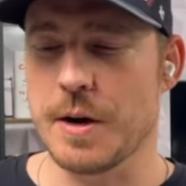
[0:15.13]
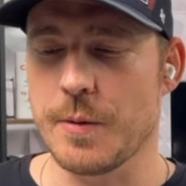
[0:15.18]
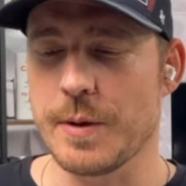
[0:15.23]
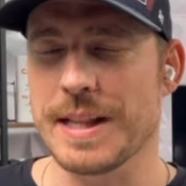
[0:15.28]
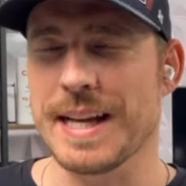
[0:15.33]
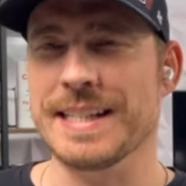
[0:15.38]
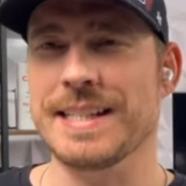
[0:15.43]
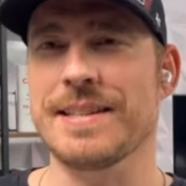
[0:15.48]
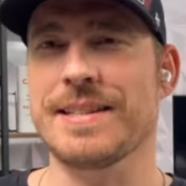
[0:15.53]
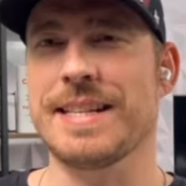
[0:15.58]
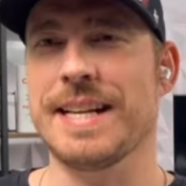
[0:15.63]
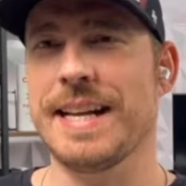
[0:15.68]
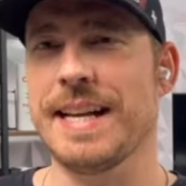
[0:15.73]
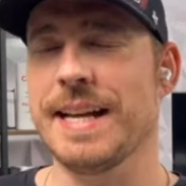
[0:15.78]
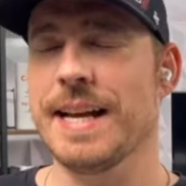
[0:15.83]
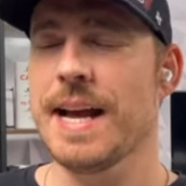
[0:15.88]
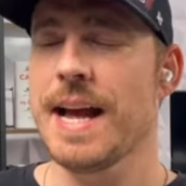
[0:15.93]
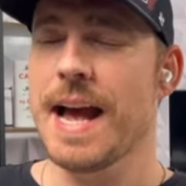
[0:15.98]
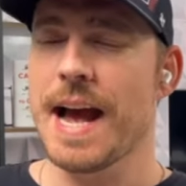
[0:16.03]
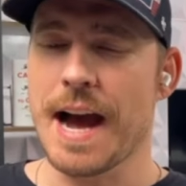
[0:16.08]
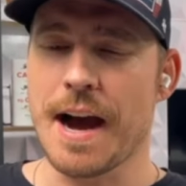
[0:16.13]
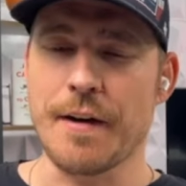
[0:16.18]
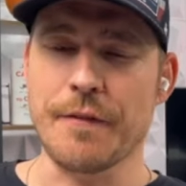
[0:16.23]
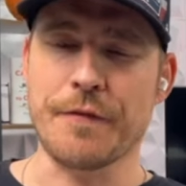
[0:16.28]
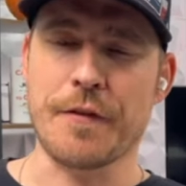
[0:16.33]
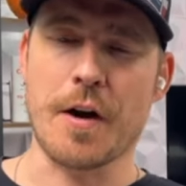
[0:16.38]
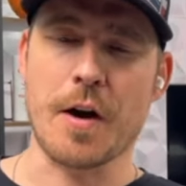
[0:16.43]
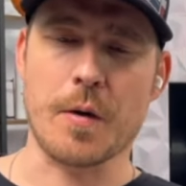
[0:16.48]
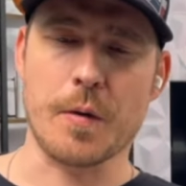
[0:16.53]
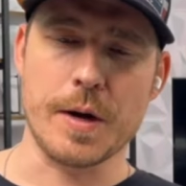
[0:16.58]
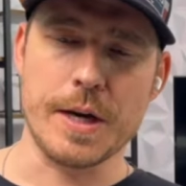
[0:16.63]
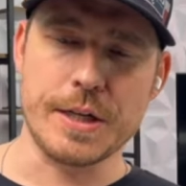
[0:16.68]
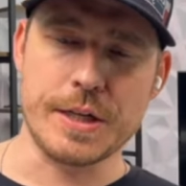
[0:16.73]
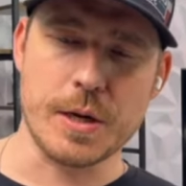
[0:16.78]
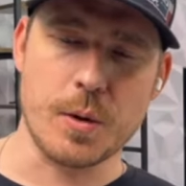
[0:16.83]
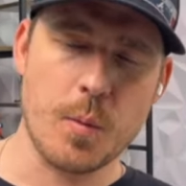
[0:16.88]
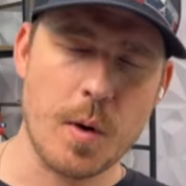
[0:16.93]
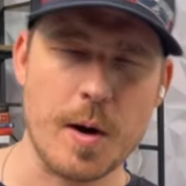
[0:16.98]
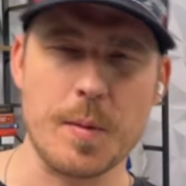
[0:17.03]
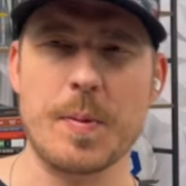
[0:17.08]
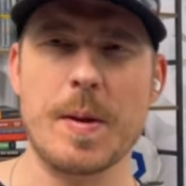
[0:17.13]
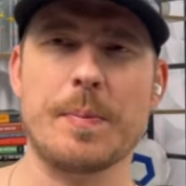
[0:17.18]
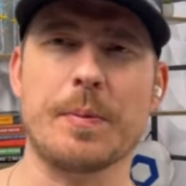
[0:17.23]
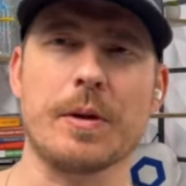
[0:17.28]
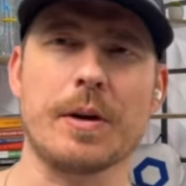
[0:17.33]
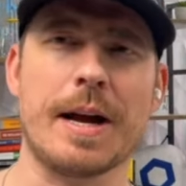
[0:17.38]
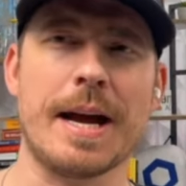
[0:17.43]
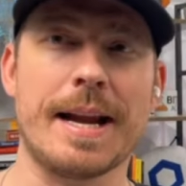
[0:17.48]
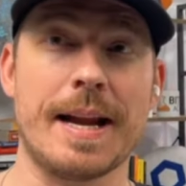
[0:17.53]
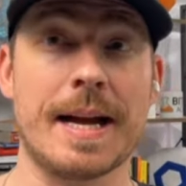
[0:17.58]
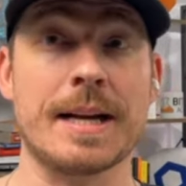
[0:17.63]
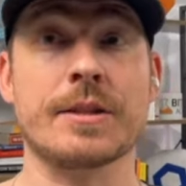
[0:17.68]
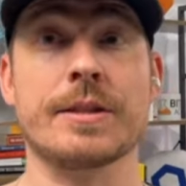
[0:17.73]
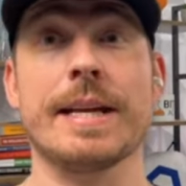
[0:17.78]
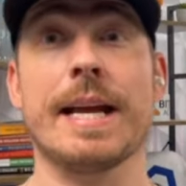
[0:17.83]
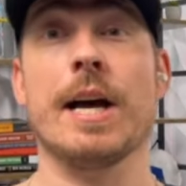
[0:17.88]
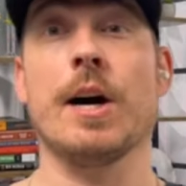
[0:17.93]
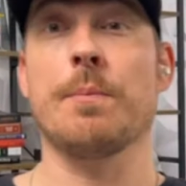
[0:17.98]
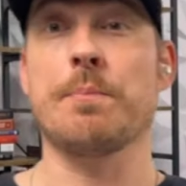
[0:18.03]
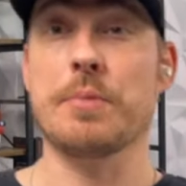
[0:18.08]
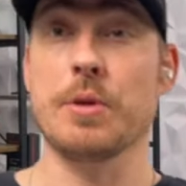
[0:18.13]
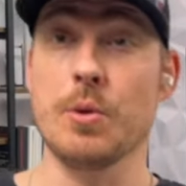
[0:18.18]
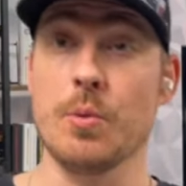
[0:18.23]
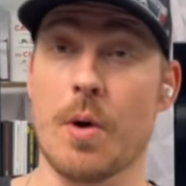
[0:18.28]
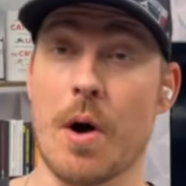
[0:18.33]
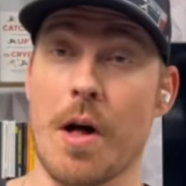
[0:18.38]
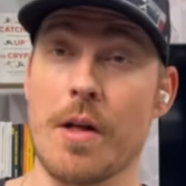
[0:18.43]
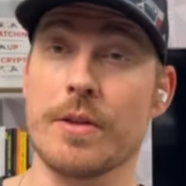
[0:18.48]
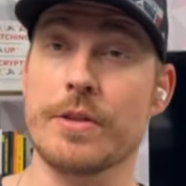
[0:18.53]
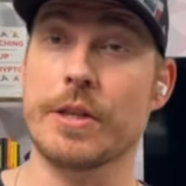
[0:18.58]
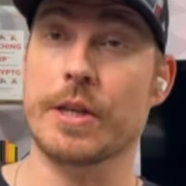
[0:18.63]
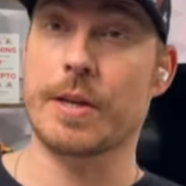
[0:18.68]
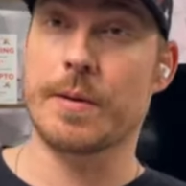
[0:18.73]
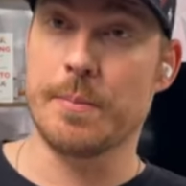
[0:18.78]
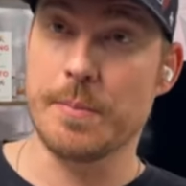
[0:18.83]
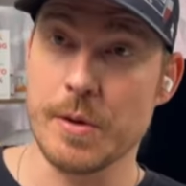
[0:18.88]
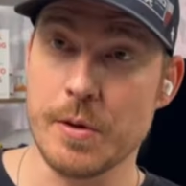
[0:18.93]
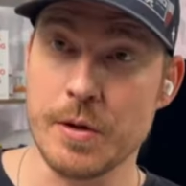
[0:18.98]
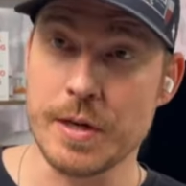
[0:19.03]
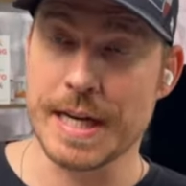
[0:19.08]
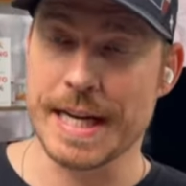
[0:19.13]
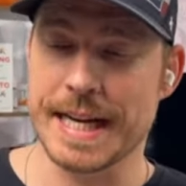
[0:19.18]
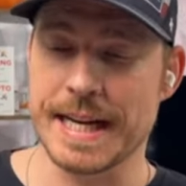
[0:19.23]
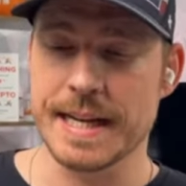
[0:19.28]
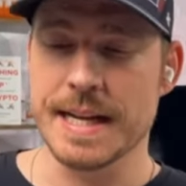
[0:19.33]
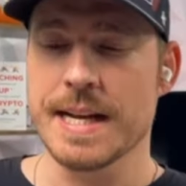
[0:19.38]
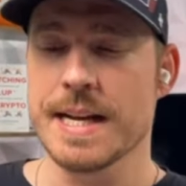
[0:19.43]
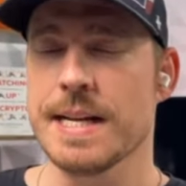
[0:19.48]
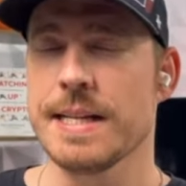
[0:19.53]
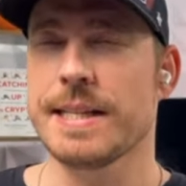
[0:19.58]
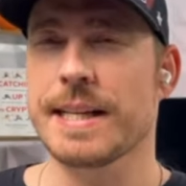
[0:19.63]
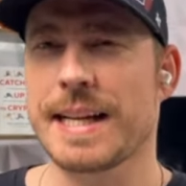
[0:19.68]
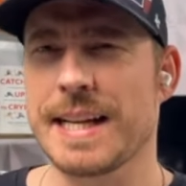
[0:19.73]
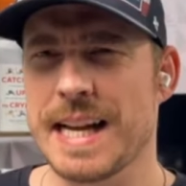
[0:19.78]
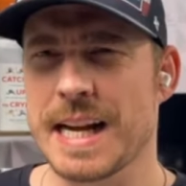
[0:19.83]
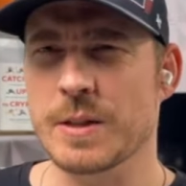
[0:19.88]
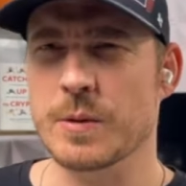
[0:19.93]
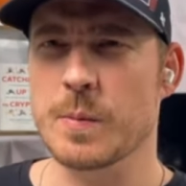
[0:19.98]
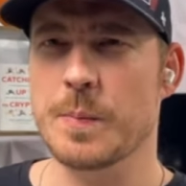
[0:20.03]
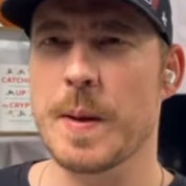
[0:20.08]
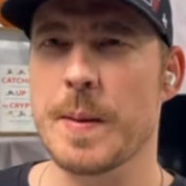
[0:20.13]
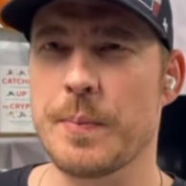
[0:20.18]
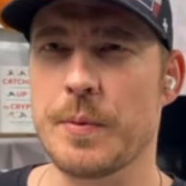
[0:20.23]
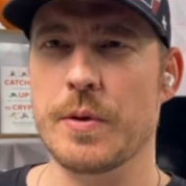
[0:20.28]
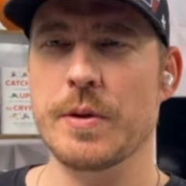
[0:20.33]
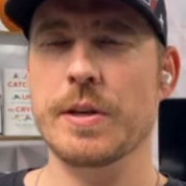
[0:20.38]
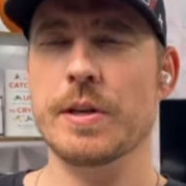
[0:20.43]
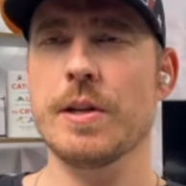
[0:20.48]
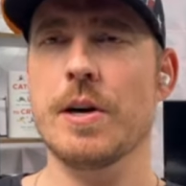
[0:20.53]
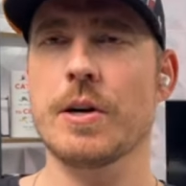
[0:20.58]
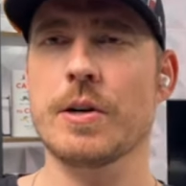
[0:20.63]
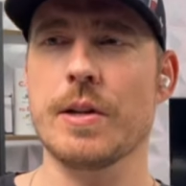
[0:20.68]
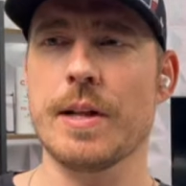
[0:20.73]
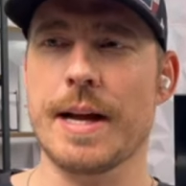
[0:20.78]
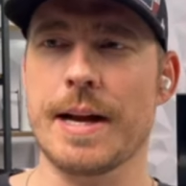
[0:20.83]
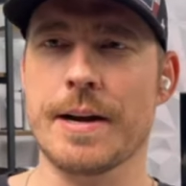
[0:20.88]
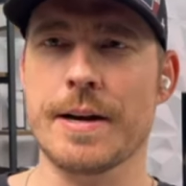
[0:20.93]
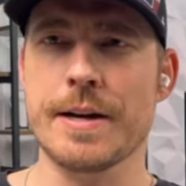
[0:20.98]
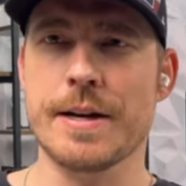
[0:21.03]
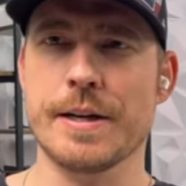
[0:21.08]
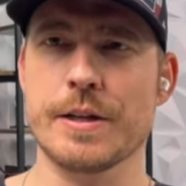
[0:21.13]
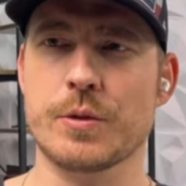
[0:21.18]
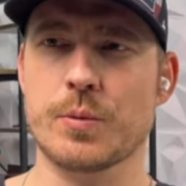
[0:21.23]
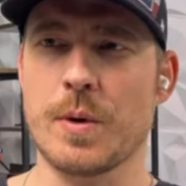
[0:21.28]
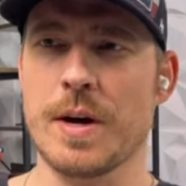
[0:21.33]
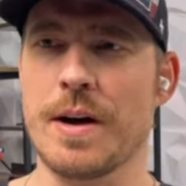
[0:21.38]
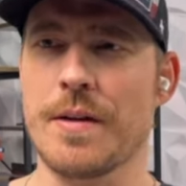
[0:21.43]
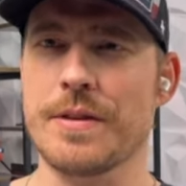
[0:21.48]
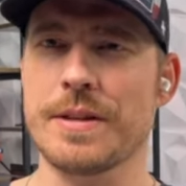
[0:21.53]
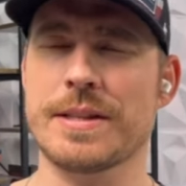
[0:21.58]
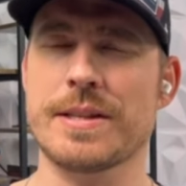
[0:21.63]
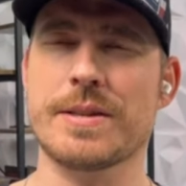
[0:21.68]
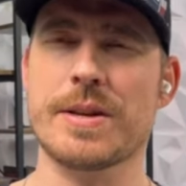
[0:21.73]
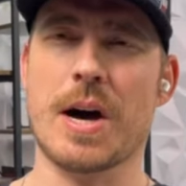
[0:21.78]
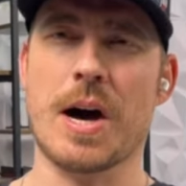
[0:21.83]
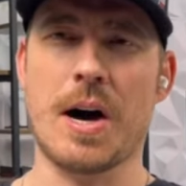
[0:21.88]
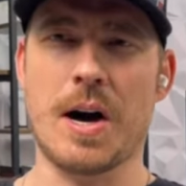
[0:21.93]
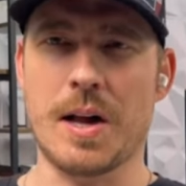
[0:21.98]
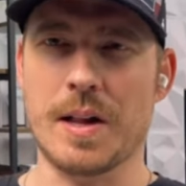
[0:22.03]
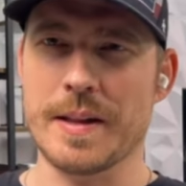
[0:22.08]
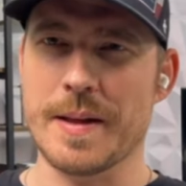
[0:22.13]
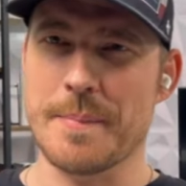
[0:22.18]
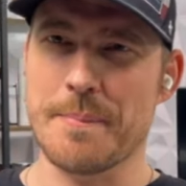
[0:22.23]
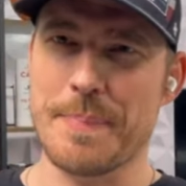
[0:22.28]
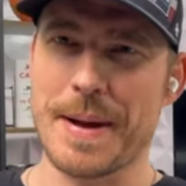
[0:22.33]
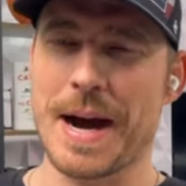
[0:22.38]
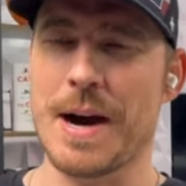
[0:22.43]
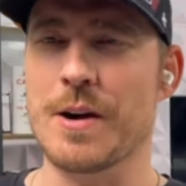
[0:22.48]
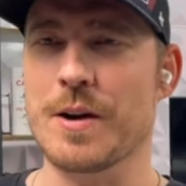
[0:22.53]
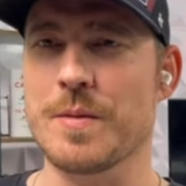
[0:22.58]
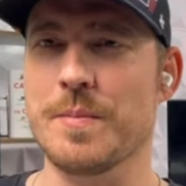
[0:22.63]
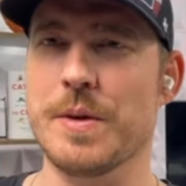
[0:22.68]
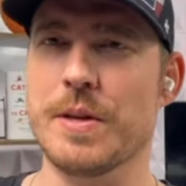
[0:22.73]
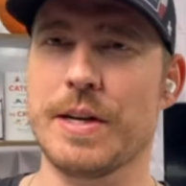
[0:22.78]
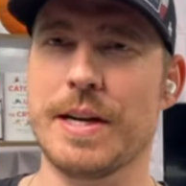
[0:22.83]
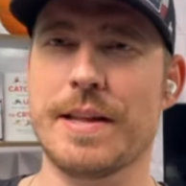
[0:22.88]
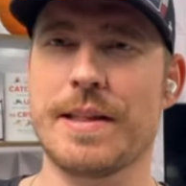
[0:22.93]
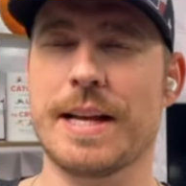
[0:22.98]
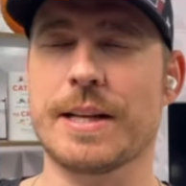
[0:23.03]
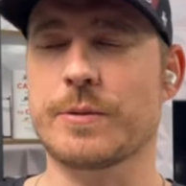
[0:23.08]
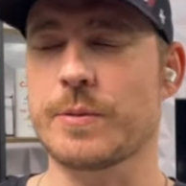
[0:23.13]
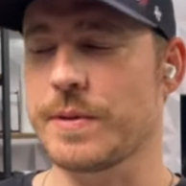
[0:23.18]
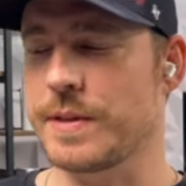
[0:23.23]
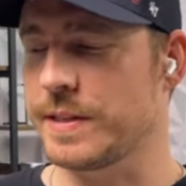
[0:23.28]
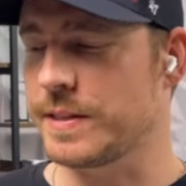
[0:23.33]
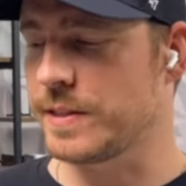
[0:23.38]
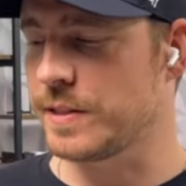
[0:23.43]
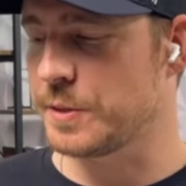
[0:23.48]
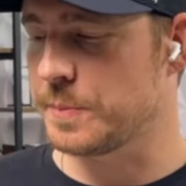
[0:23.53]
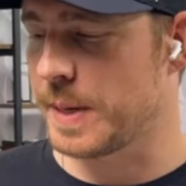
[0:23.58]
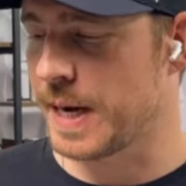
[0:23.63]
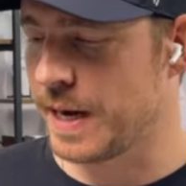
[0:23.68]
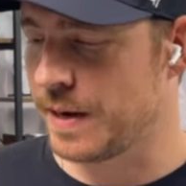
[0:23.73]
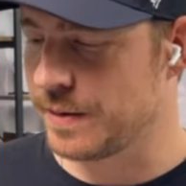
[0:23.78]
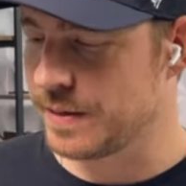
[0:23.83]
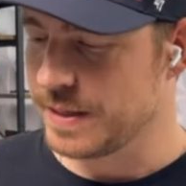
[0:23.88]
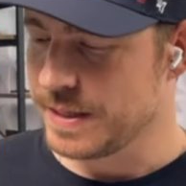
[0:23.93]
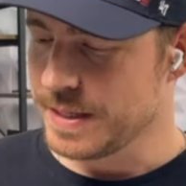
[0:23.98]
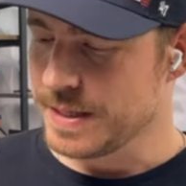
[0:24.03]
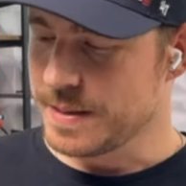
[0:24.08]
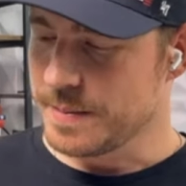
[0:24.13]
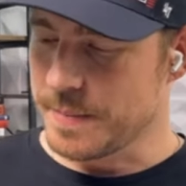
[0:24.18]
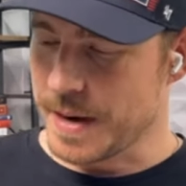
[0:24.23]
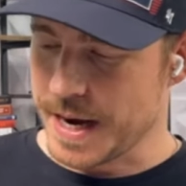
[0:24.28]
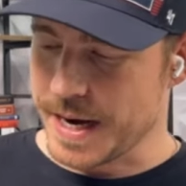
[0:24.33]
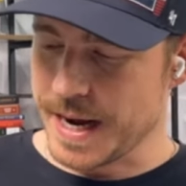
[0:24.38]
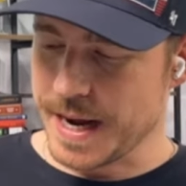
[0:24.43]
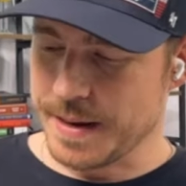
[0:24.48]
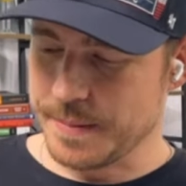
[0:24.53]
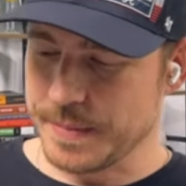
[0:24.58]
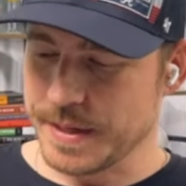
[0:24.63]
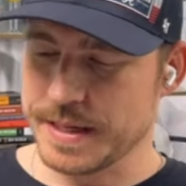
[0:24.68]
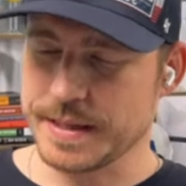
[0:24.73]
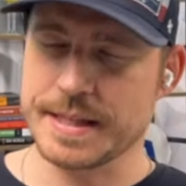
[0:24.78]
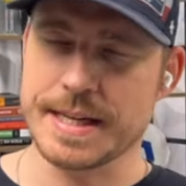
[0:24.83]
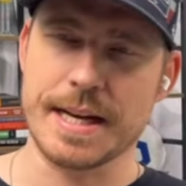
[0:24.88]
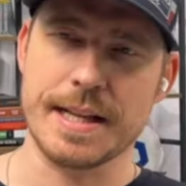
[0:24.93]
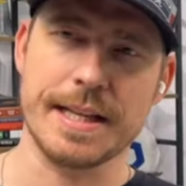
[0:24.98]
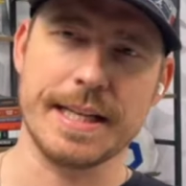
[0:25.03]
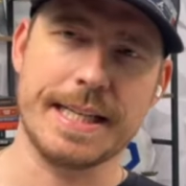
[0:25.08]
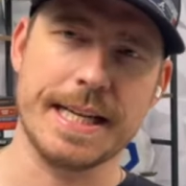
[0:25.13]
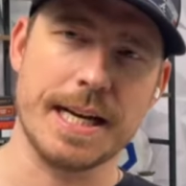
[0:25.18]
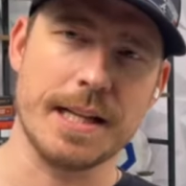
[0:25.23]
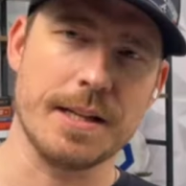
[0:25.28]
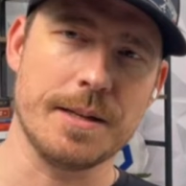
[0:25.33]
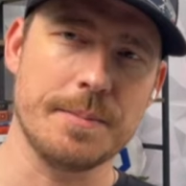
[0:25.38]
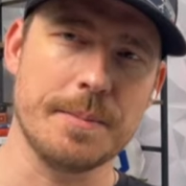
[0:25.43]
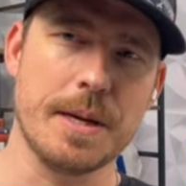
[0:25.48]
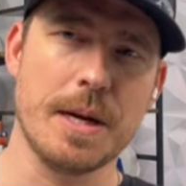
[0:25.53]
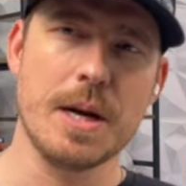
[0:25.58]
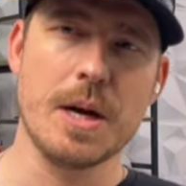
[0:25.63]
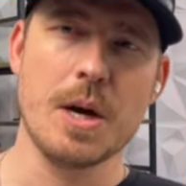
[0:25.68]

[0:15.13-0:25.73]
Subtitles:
We like to see how far reaching, where people are at, actually help you all as a community to connect with people in your local area as well. This is all about community. That's what this is about. My name is Kellam.